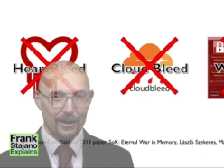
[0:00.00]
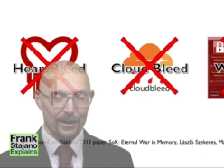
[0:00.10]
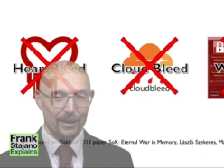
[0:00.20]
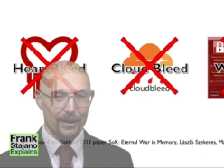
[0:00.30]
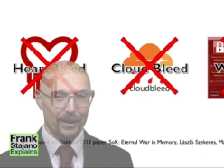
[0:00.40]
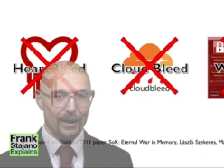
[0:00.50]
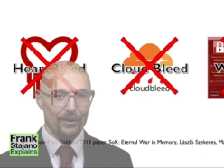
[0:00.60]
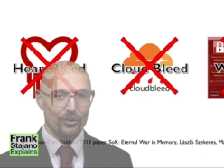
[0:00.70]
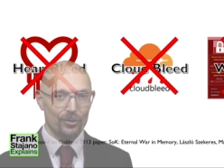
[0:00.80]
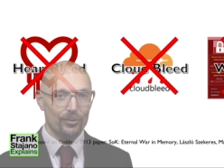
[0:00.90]
uh,
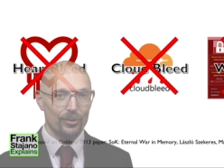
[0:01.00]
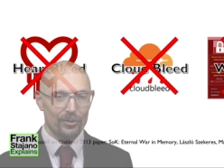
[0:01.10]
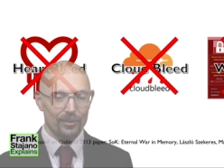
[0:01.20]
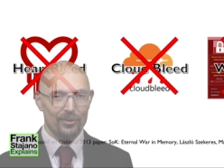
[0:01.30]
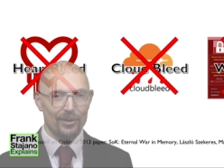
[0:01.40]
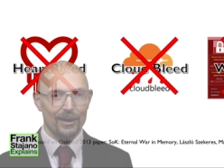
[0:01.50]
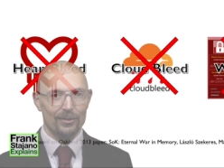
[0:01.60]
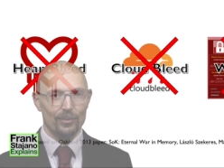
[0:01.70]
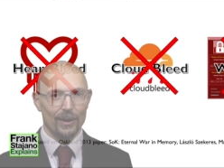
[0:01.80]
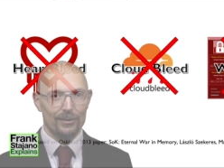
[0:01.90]
has shown you some
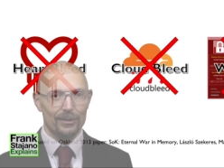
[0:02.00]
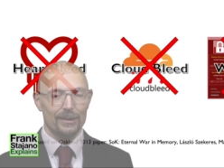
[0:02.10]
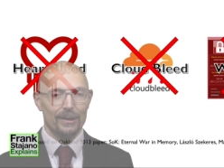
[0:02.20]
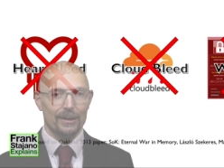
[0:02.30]
slides about it